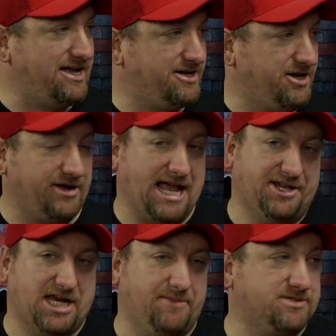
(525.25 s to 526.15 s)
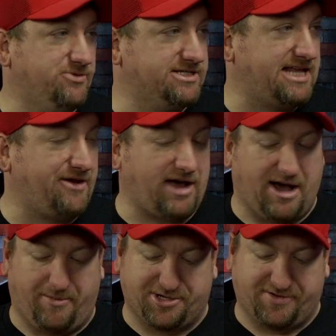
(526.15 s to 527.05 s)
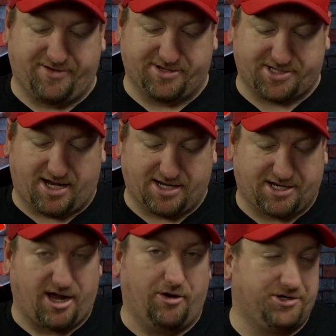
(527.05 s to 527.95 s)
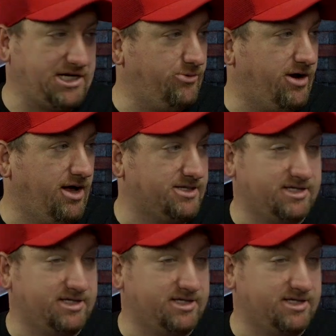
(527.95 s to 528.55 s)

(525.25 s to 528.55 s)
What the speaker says: He had Jameis Winston. I don't know how much of a solid coach he was.